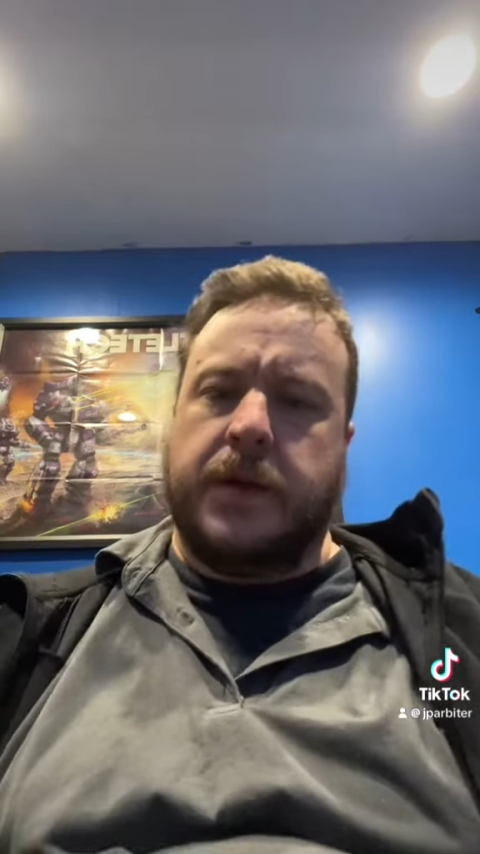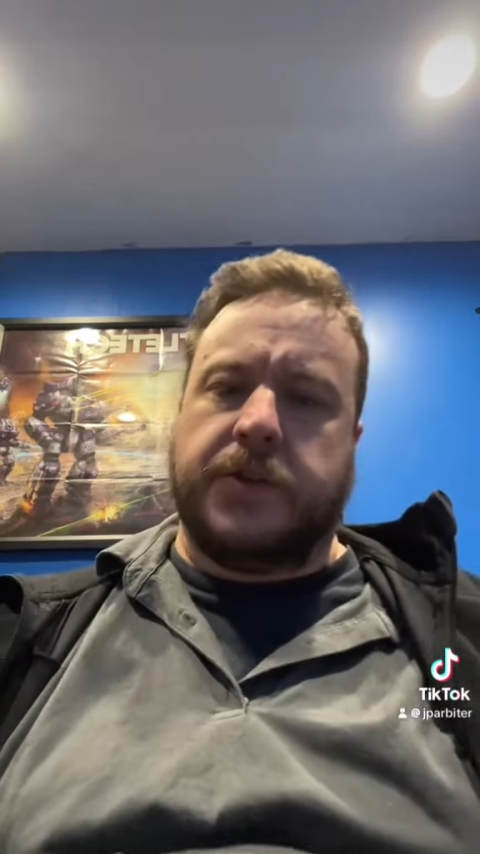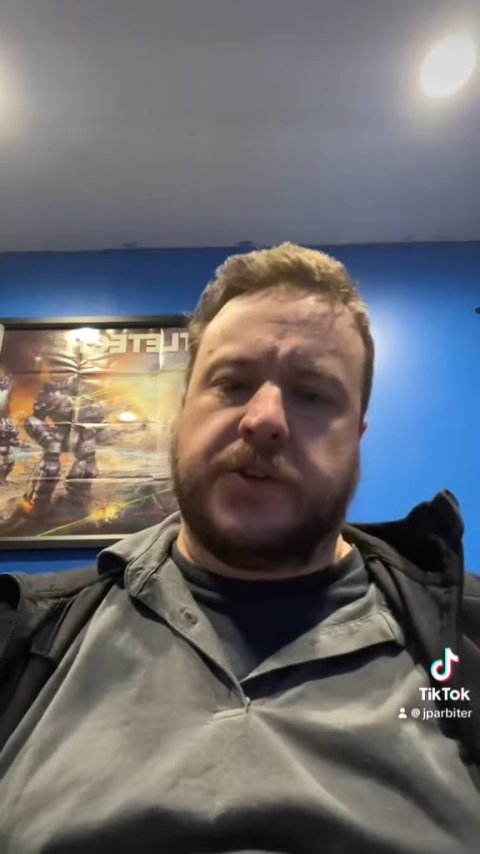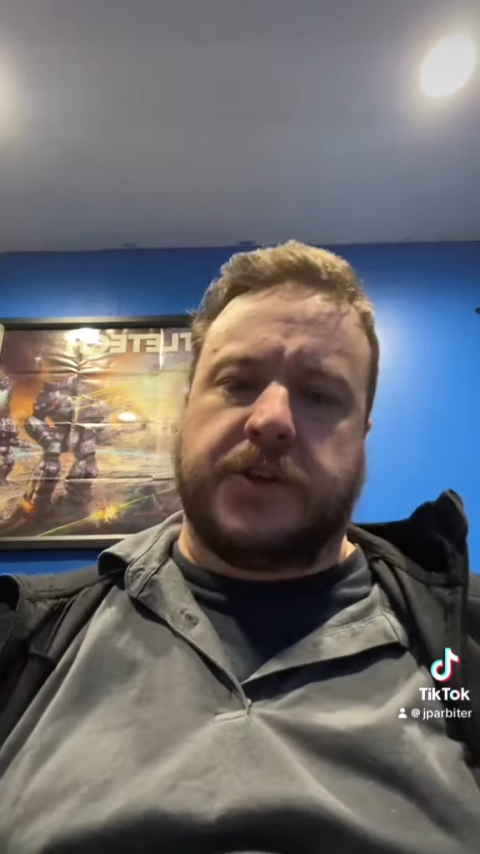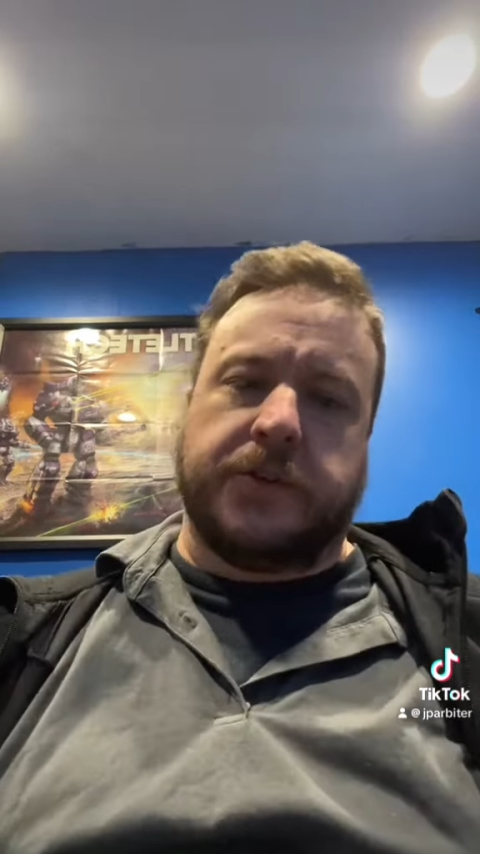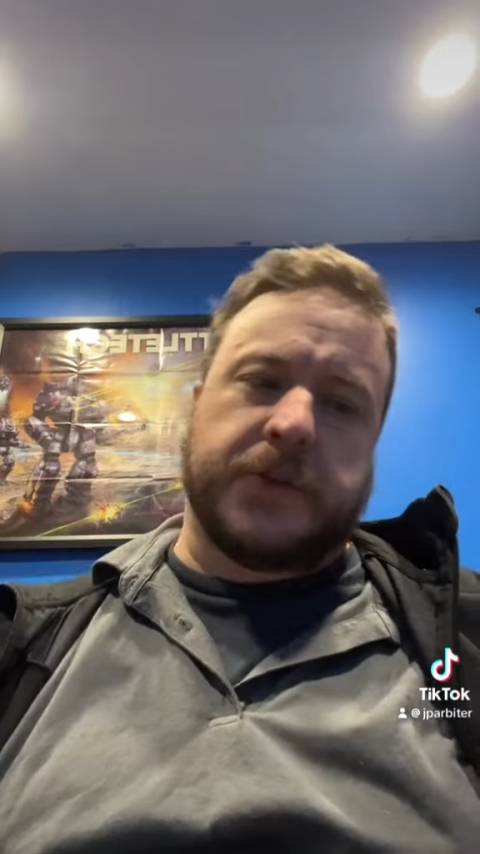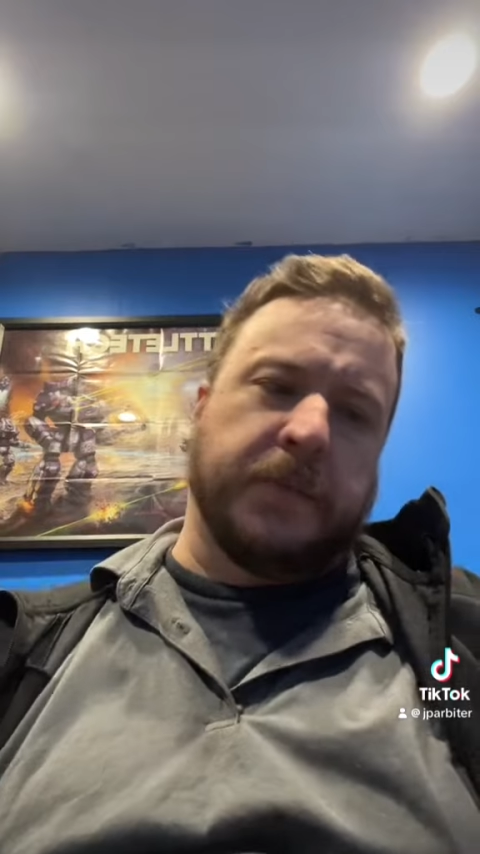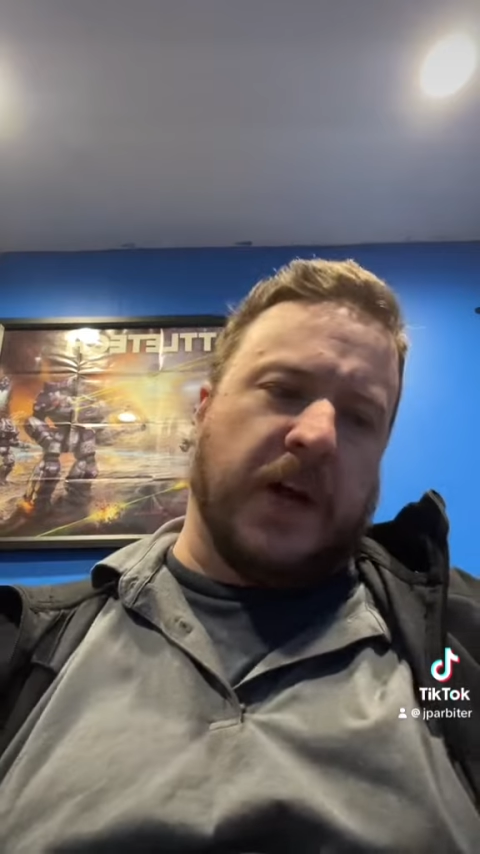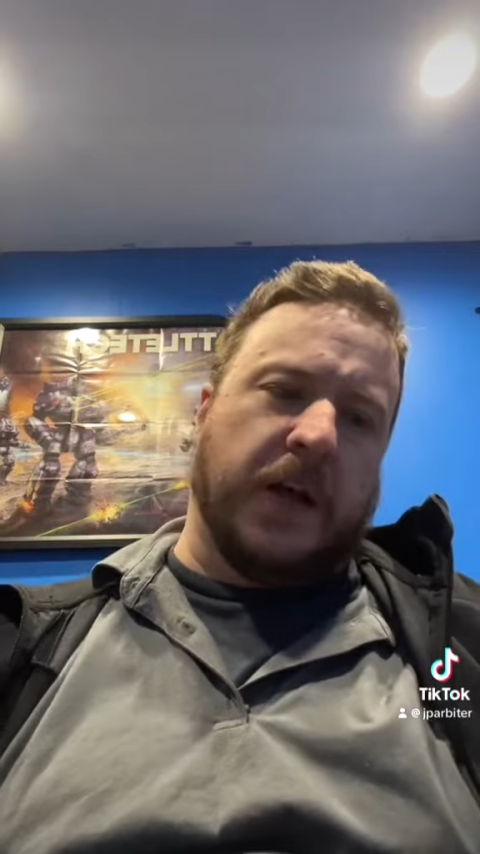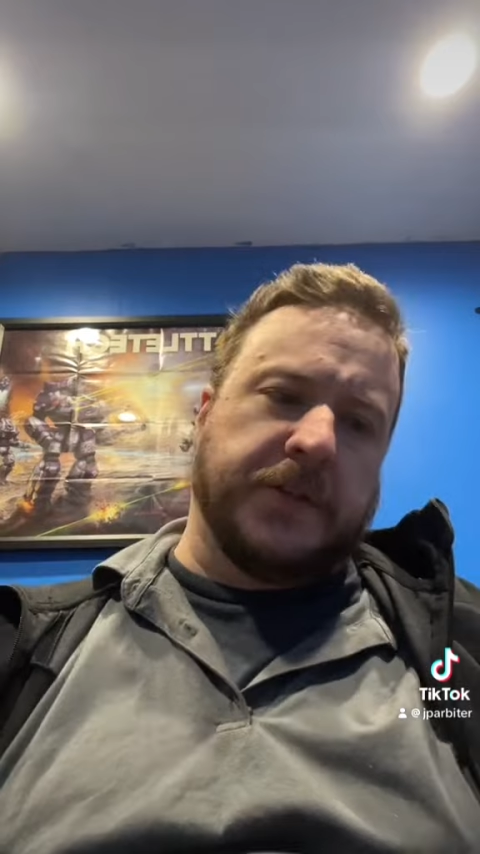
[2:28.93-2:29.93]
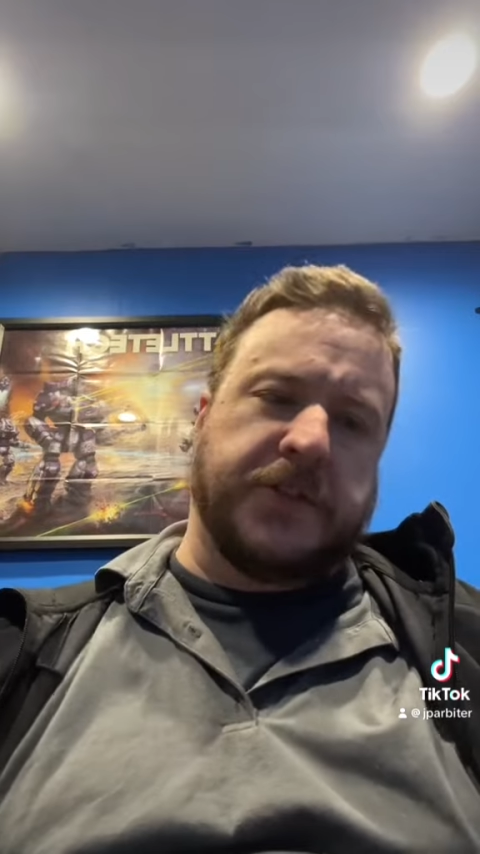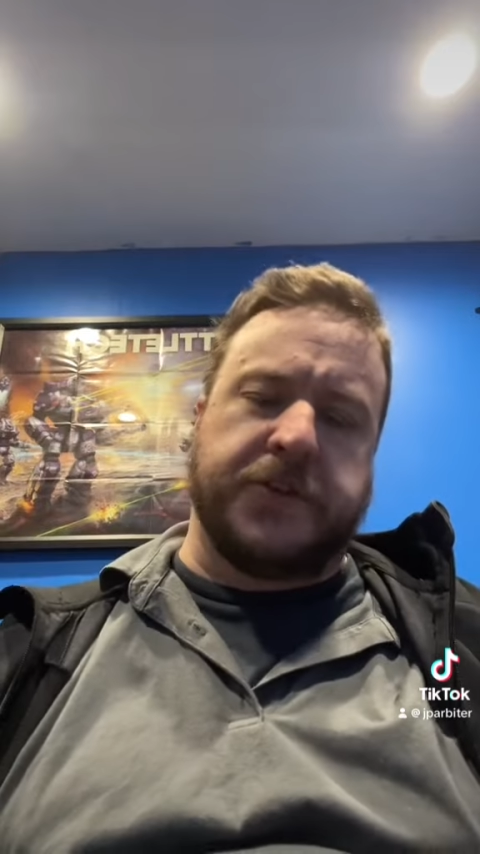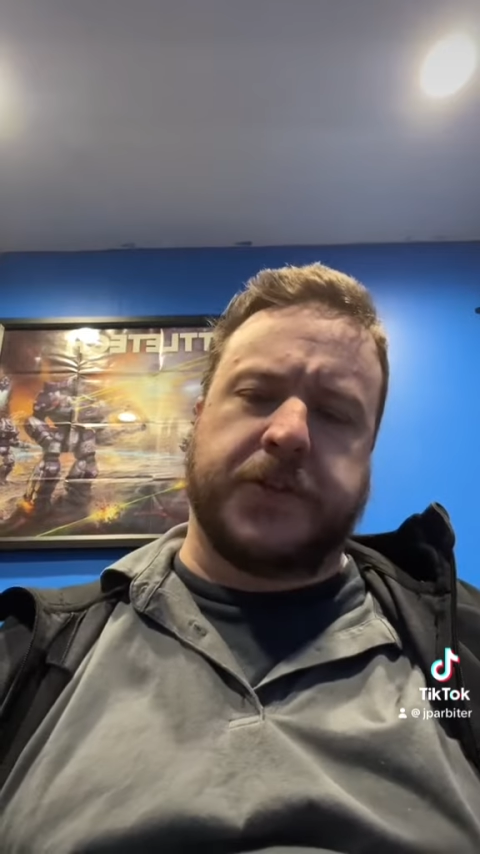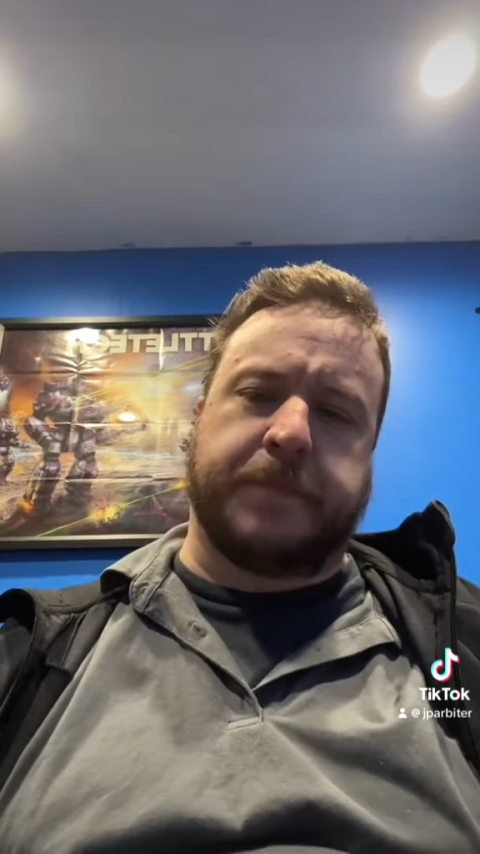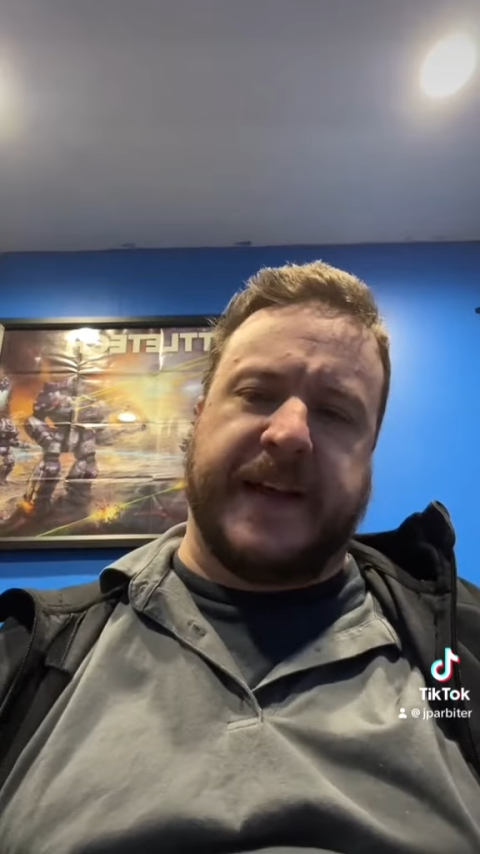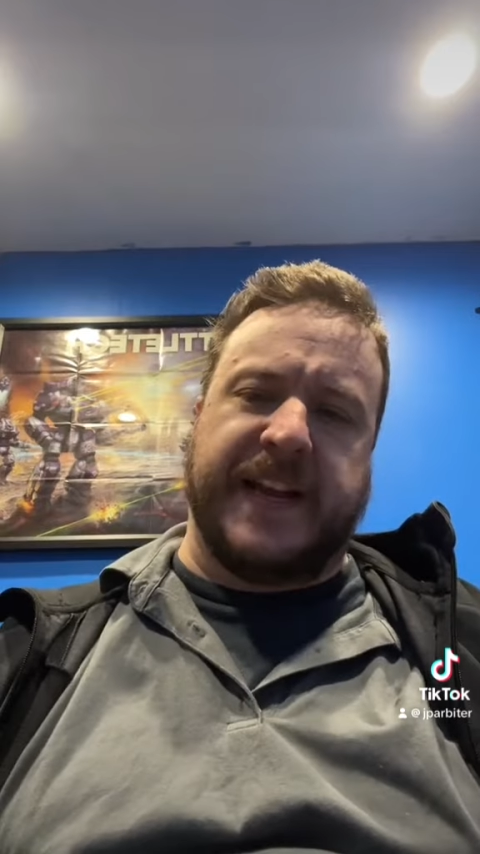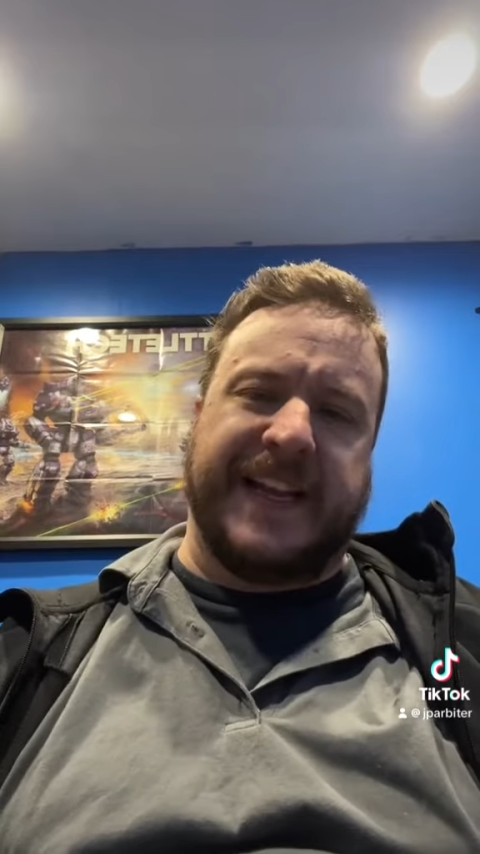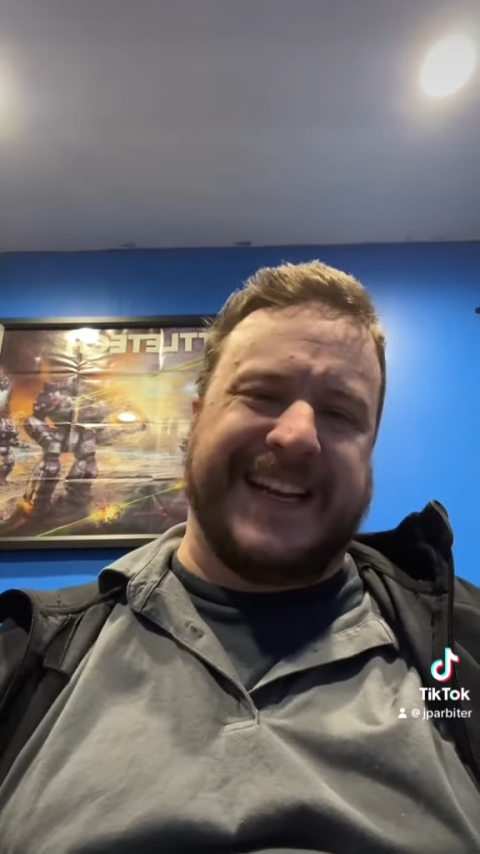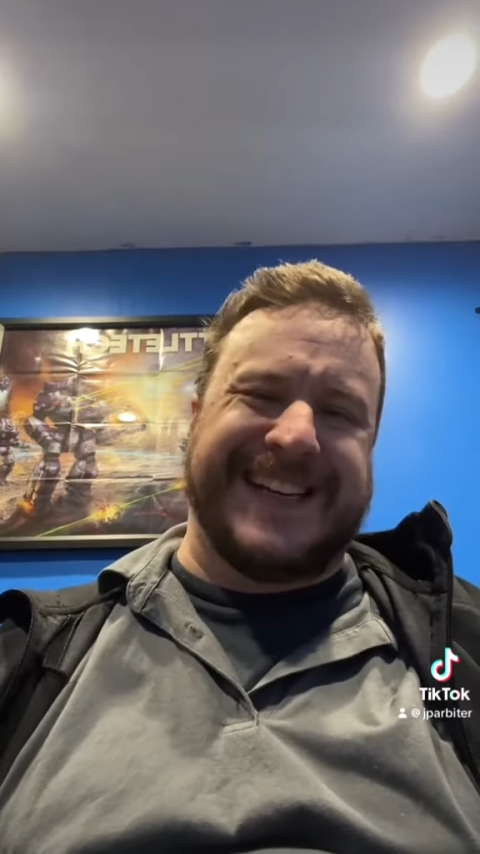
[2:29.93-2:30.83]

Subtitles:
Too small, too spindly,